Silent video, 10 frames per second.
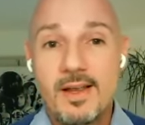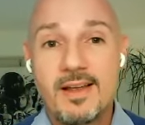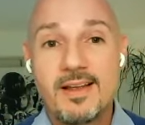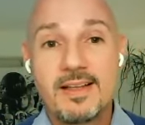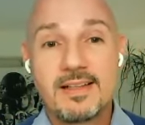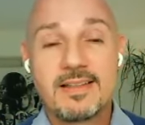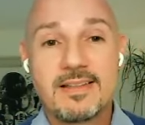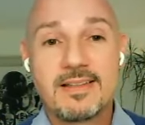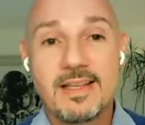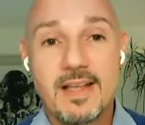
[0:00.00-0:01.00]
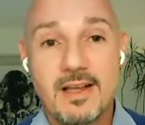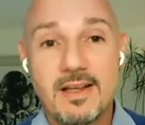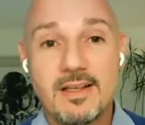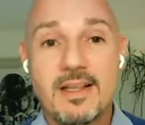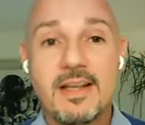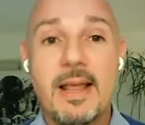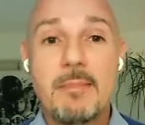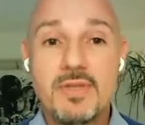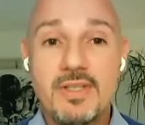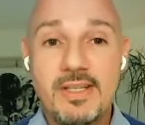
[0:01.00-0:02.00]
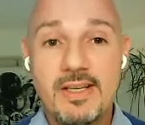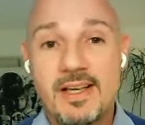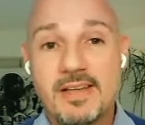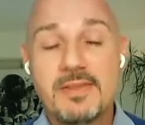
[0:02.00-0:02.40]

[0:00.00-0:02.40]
It's like an empty